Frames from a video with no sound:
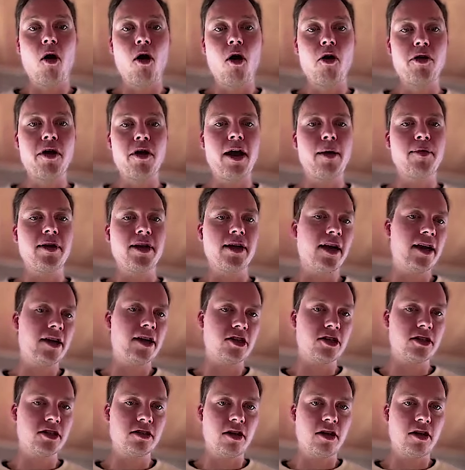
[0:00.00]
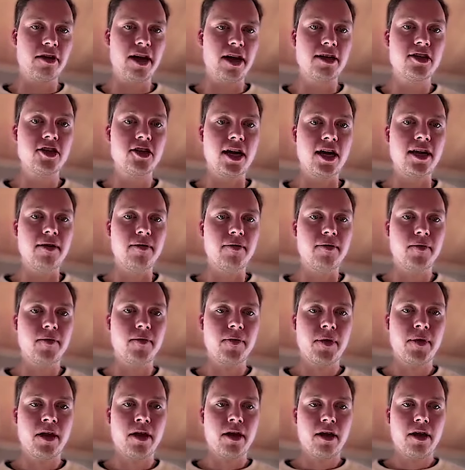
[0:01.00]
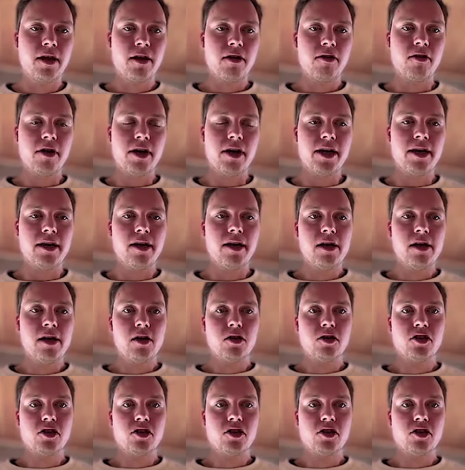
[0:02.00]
all the applications on that chain, right?